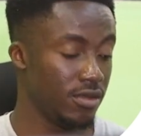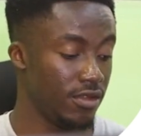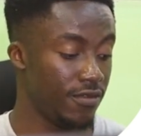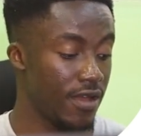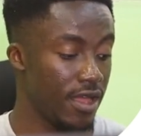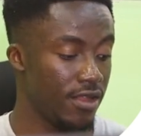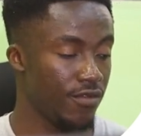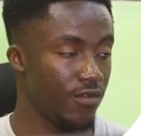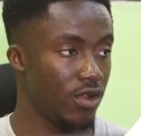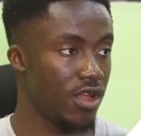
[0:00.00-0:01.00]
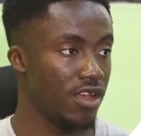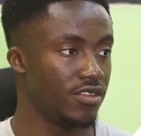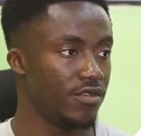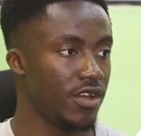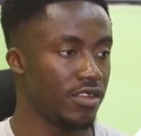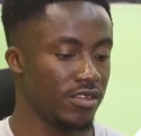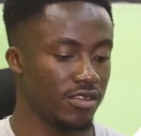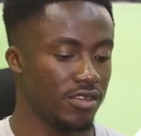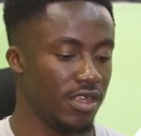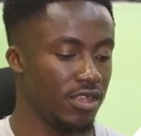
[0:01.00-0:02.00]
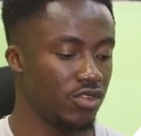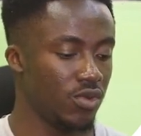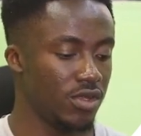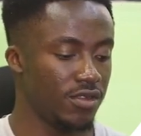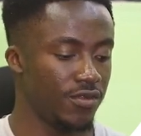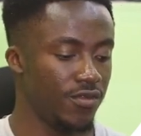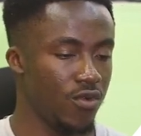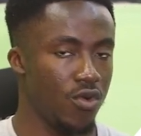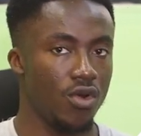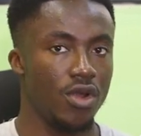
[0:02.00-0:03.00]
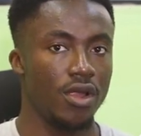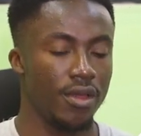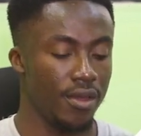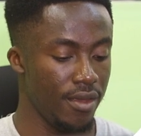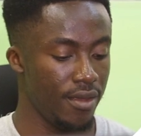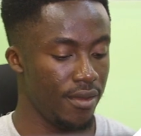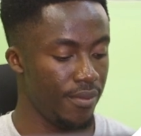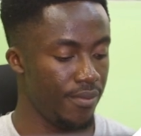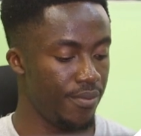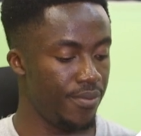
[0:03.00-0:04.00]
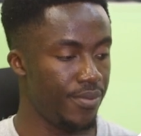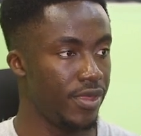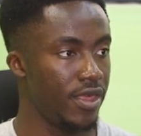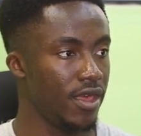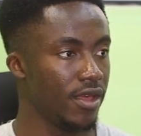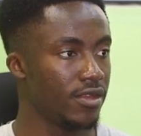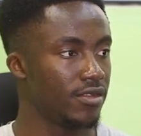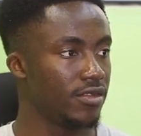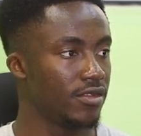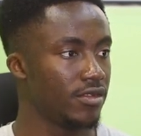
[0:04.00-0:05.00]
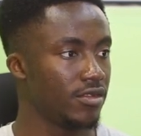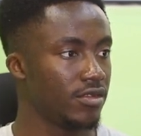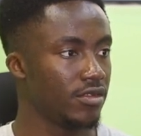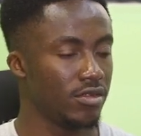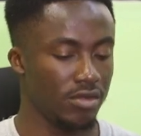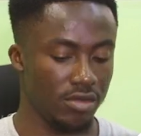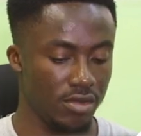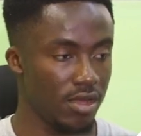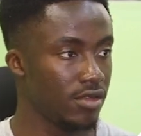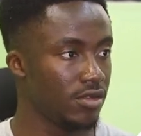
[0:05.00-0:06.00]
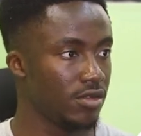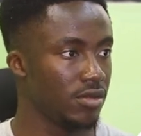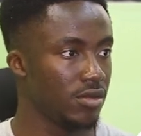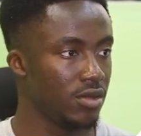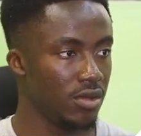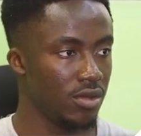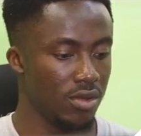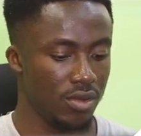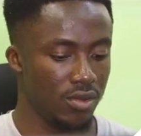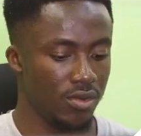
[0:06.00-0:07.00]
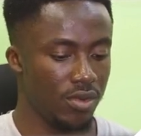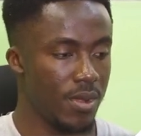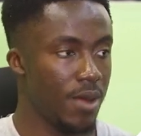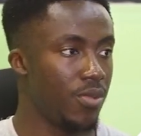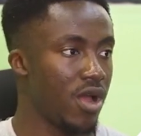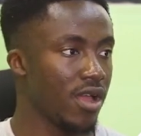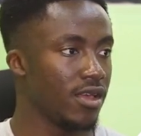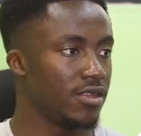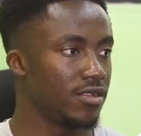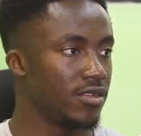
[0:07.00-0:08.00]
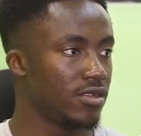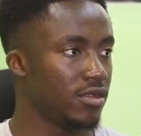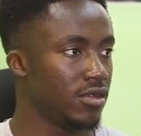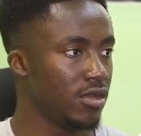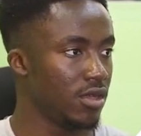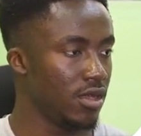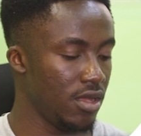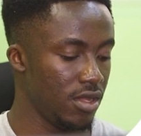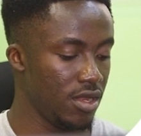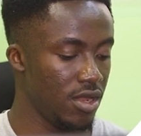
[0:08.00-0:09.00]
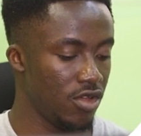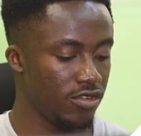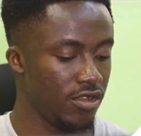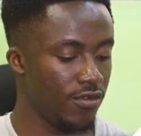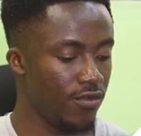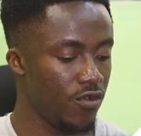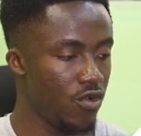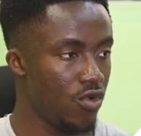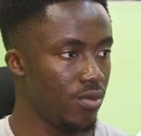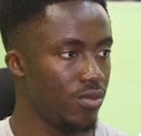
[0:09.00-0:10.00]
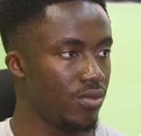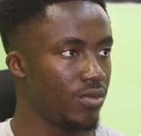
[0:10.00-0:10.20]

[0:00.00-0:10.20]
defining for large devices 1024 px. That's in my brackets. And then I'll say form.